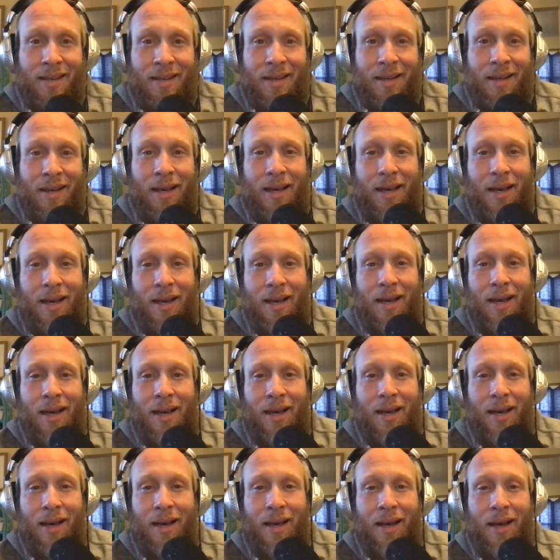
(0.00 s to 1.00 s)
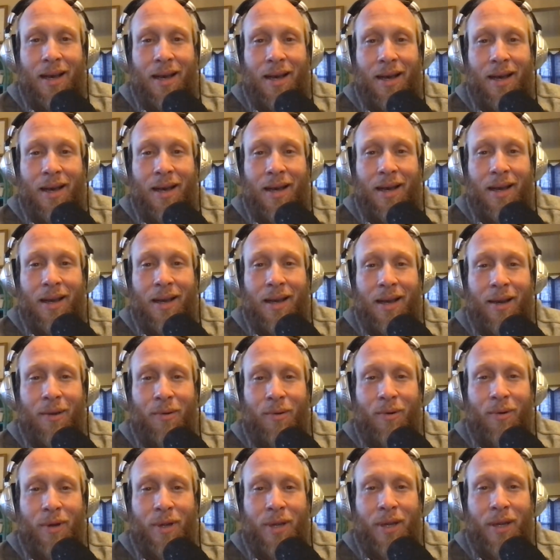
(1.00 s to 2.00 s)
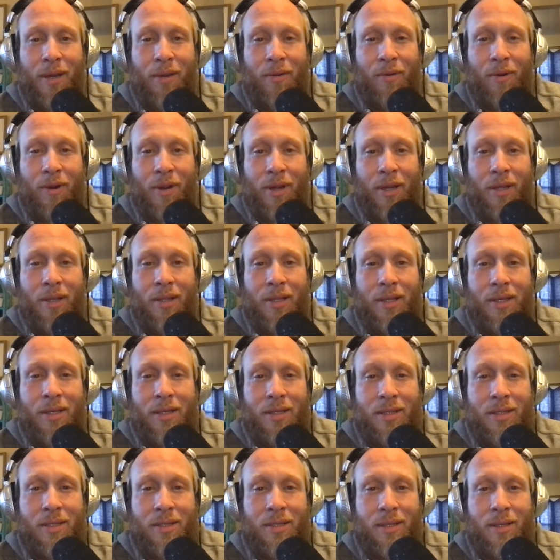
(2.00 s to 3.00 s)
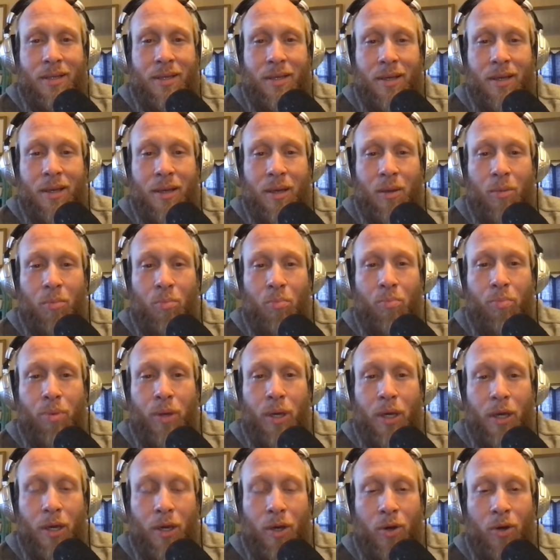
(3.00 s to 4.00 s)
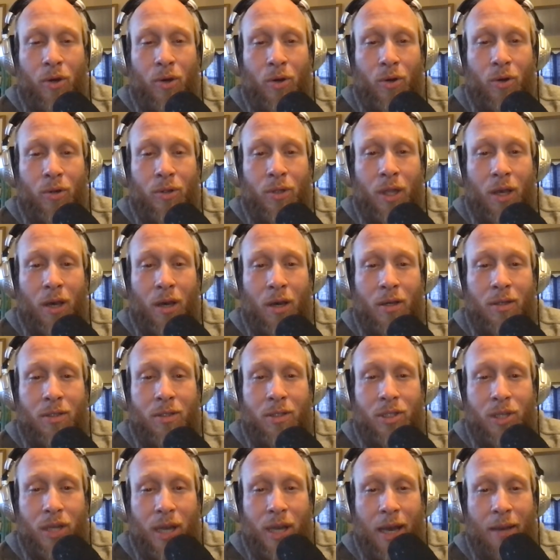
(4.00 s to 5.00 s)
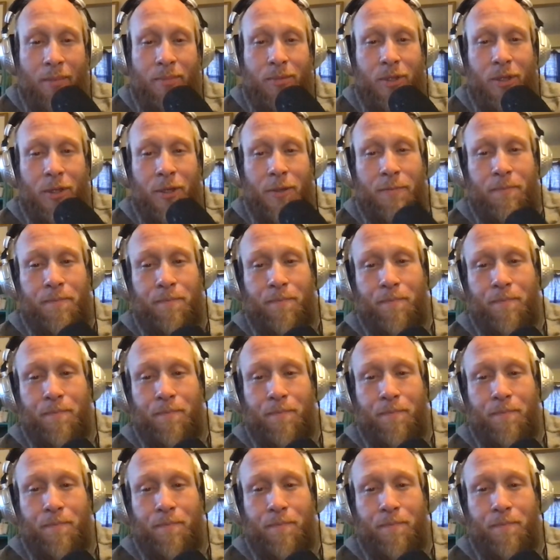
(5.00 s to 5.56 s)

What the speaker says: I gotta reread this big old long chapter.